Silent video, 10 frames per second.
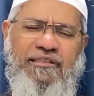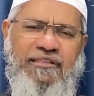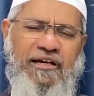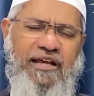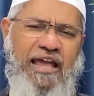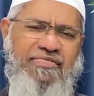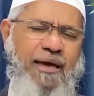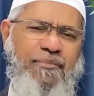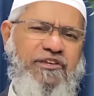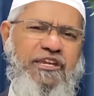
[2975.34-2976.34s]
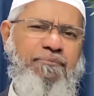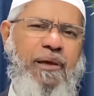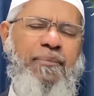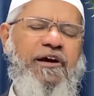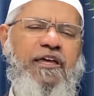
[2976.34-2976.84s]
The examination
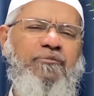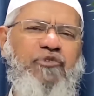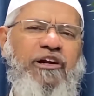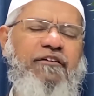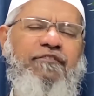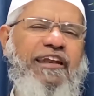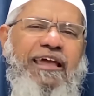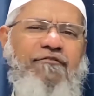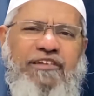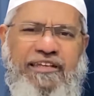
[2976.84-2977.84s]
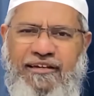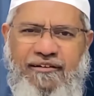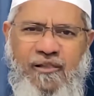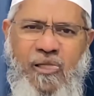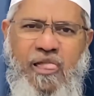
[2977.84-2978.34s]
paper keeps on differing every year.
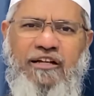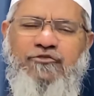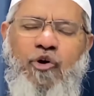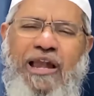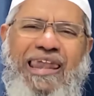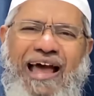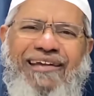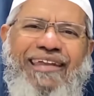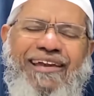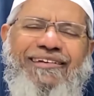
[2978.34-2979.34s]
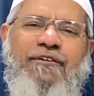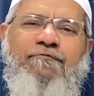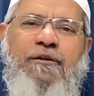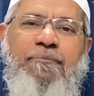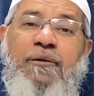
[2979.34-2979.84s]
So Allah tests
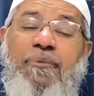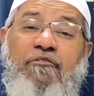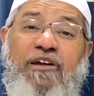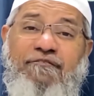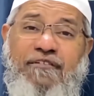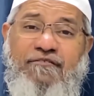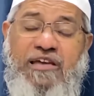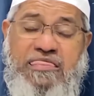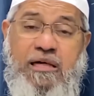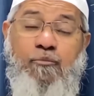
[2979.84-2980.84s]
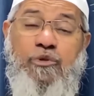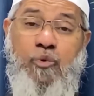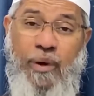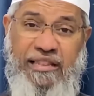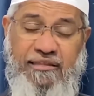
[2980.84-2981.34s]
different people in different ways, some
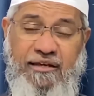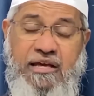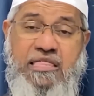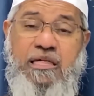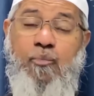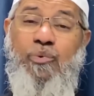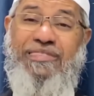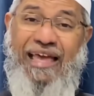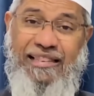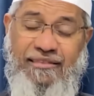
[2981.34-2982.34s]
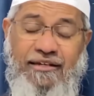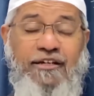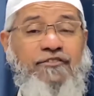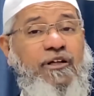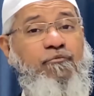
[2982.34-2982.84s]
with wealth, some with health,
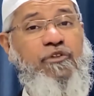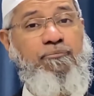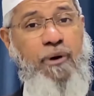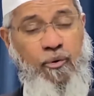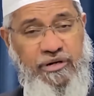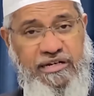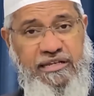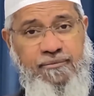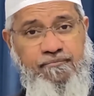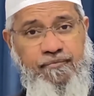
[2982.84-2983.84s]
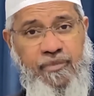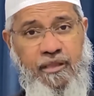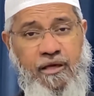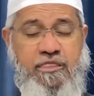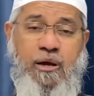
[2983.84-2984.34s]
some with poverty,
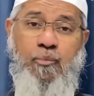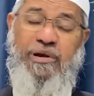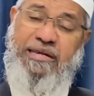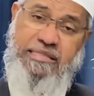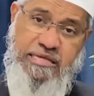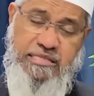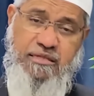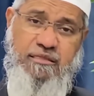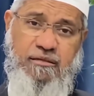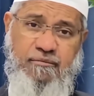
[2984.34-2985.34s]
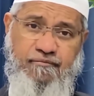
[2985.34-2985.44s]
some with diseases.